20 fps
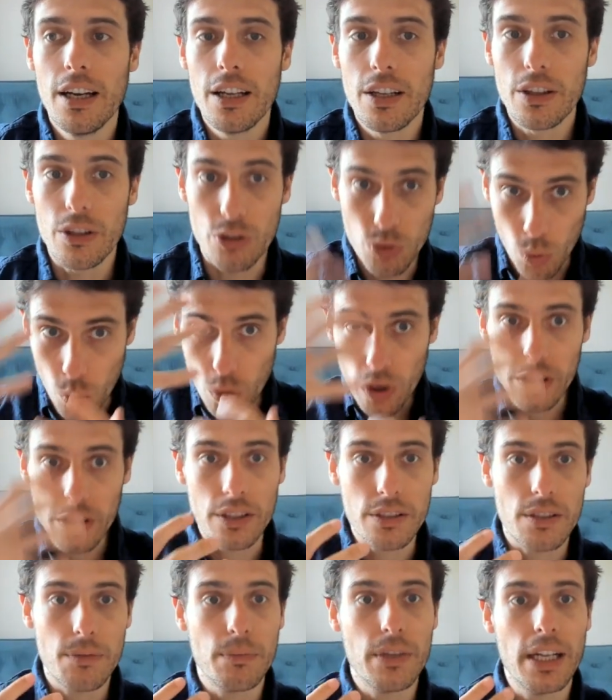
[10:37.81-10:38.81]
this
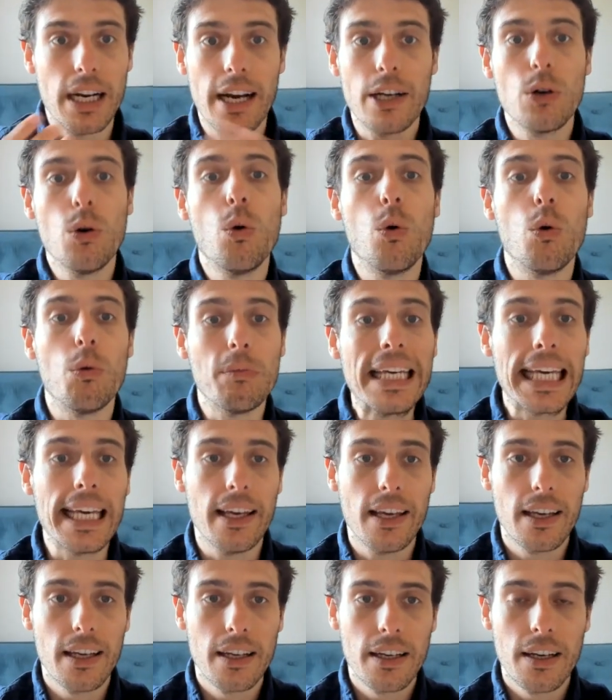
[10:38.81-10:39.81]
organism that I call me,
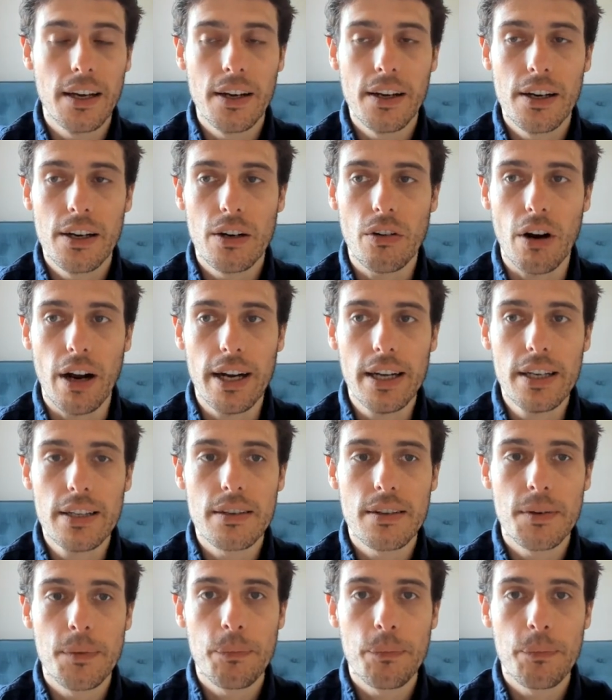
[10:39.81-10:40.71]
right?